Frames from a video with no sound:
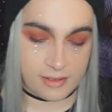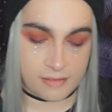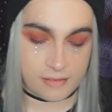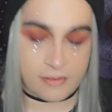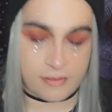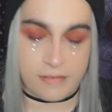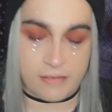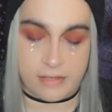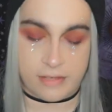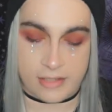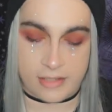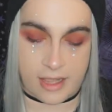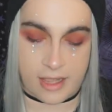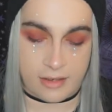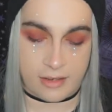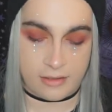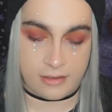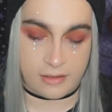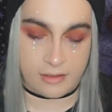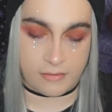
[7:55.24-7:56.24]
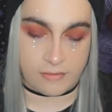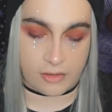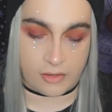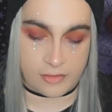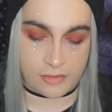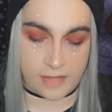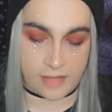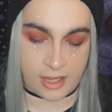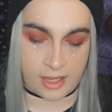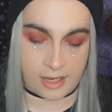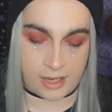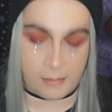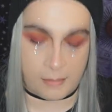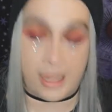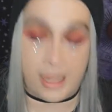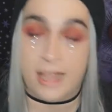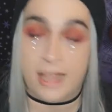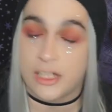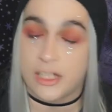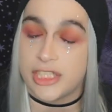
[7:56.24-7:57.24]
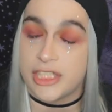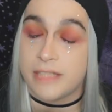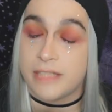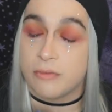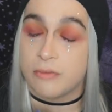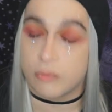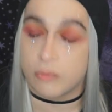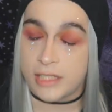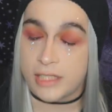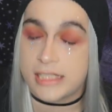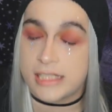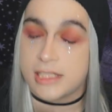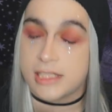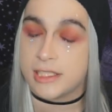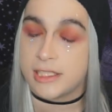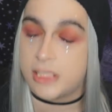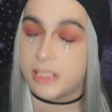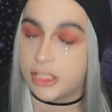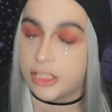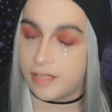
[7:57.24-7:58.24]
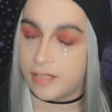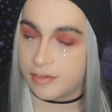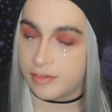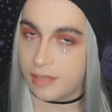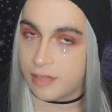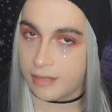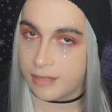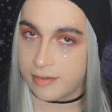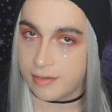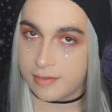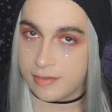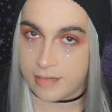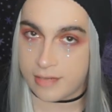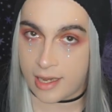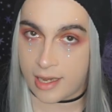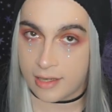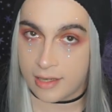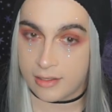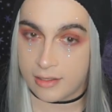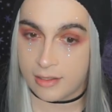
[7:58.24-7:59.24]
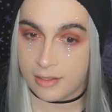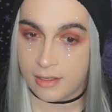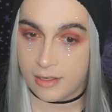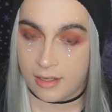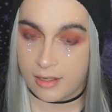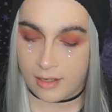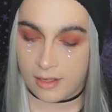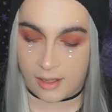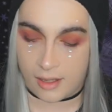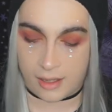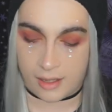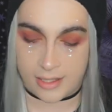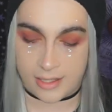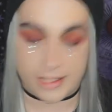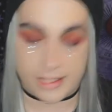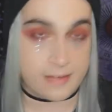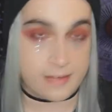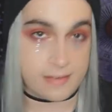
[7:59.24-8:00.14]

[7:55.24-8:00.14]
favorite deck of all time, I actually recently just got this deck in